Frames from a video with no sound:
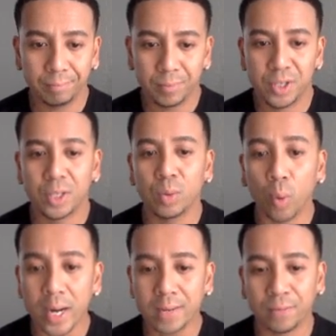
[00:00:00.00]
you just
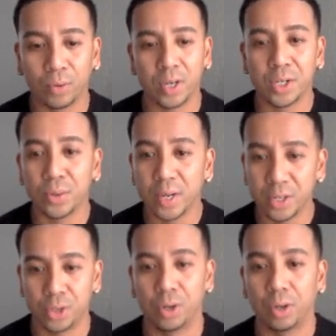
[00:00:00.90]
wait for it to
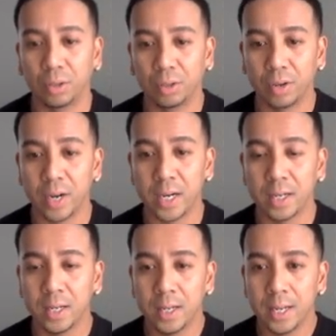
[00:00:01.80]
install, right?
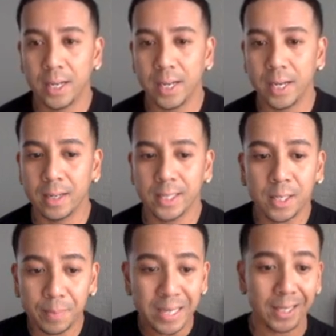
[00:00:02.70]
And this is
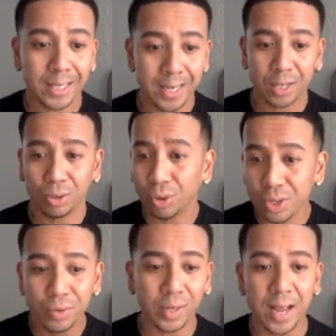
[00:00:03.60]
basically it. That's all
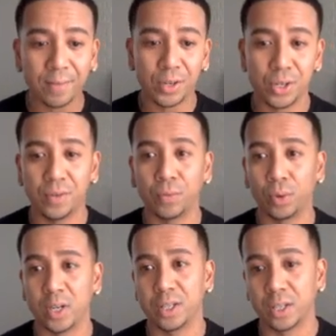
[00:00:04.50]
you really have to do for
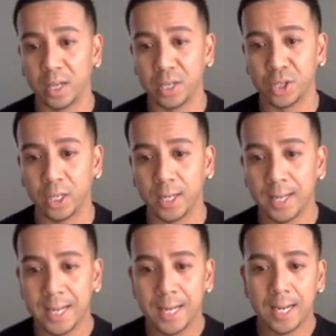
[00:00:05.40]
the installation.
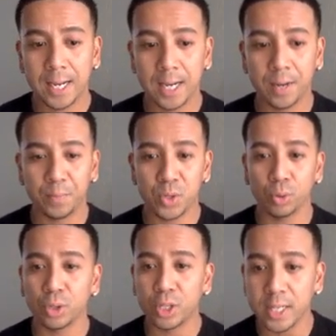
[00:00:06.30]
You'll
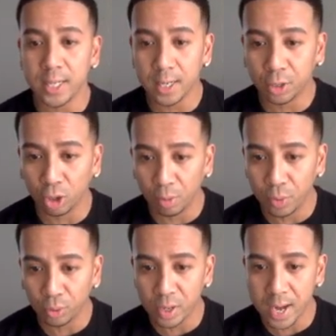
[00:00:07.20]
see that the
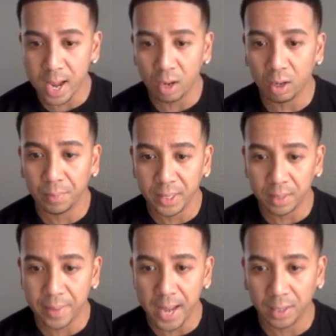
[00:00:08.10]
terminal is now updating the
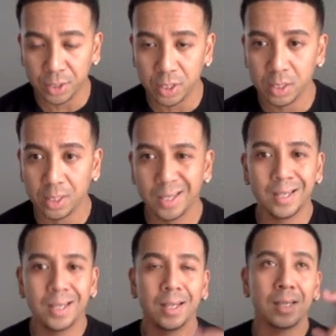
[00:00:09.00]
packages,
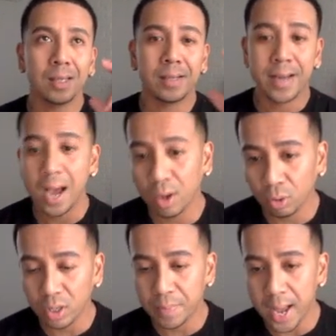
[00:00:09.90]

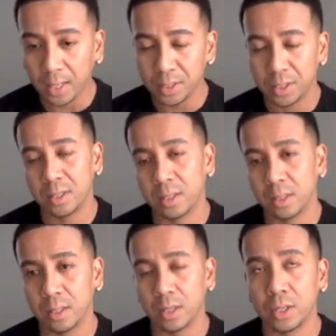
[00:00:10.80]
downloading packages
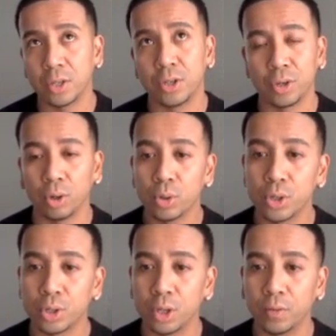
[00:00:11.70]
to your
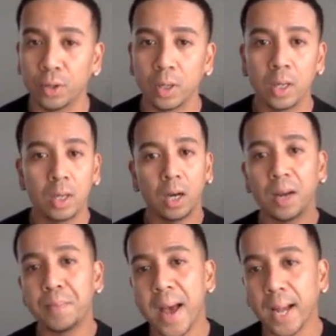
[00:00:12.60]
DigitalOcean server,
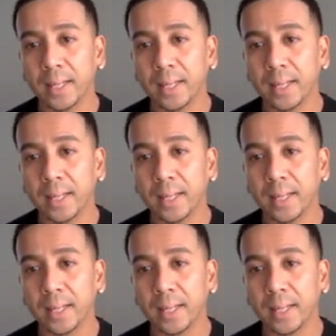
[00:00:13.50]
unpacking